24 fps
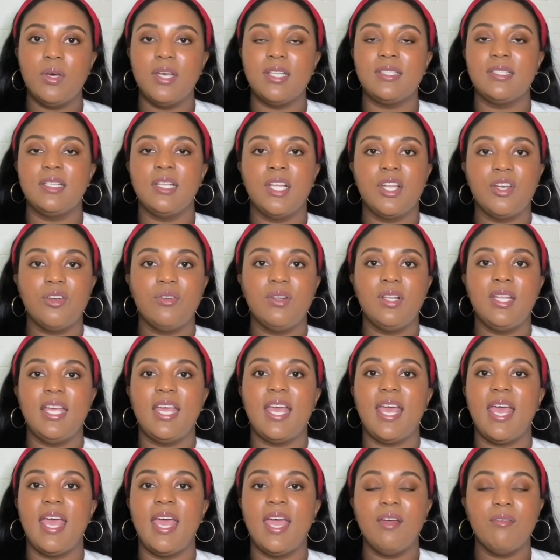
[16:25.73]
It's
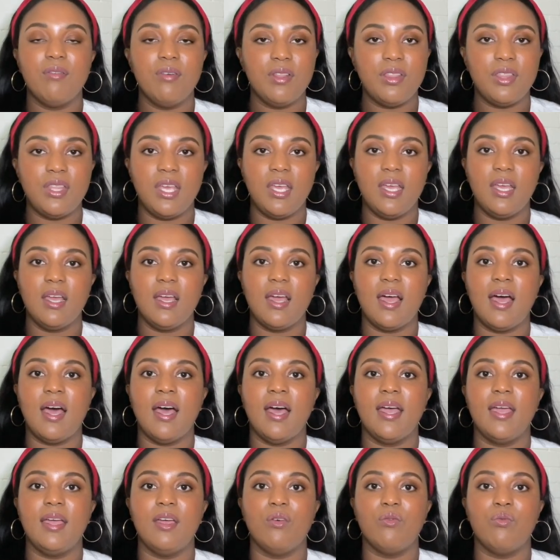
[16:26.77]
literally everything
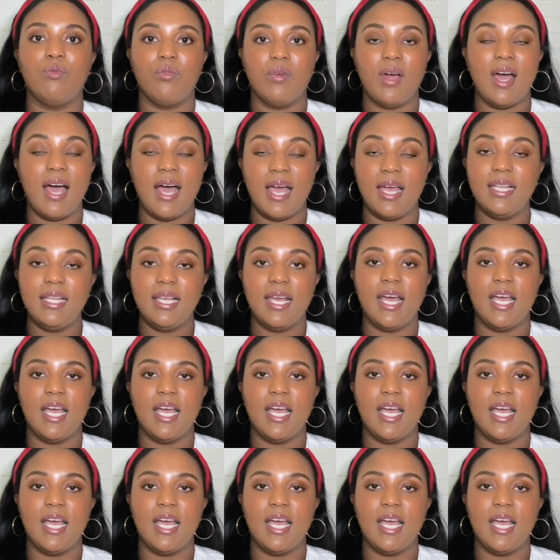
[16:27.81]
I highly,